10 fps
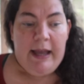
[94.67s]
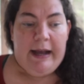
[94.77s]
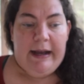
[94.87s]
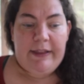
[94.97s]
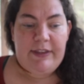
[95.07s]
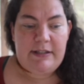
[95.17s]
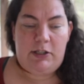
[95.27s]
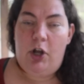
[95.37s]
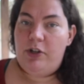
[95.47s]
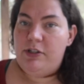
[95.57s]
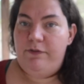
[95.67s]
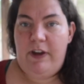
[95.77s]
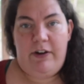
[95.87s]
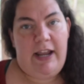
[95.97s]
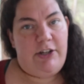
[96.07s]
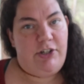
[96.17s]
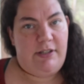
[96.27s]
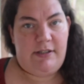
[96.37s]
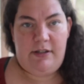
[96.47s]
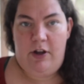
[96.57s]
There's lots of
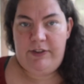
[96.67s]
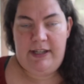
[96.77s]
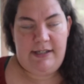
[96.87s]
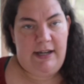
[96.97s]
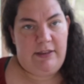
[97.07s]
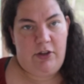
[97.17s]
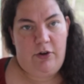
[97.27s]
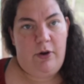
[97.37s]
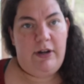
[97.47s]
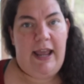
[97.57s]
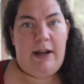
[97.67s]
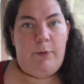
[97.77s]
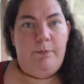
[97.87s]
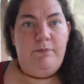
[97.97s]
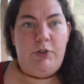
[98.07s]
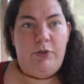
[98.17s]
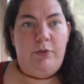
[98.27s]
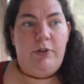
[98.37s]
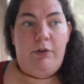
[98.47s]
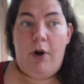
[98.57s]
variations on the internet though on how to
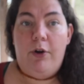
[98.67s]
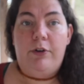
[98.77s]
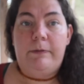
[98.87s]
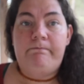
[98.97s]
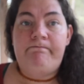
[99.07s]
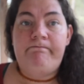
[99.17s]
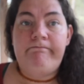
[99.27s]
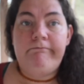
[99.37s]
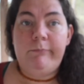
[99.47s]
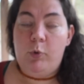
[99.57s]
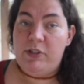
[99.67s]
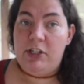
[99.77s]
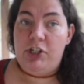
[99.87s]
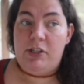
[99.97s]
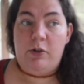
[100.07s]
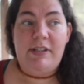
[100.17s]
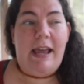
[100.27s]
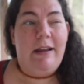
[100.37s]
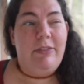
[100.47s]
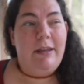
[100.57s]
do your own Worcestershire sauce,
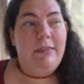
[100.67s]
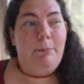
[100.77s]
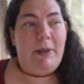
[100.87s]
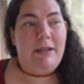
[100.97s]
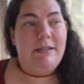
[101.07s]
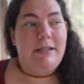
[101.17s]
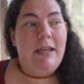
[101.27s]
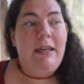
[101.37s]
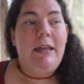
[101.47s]
and I think the biggest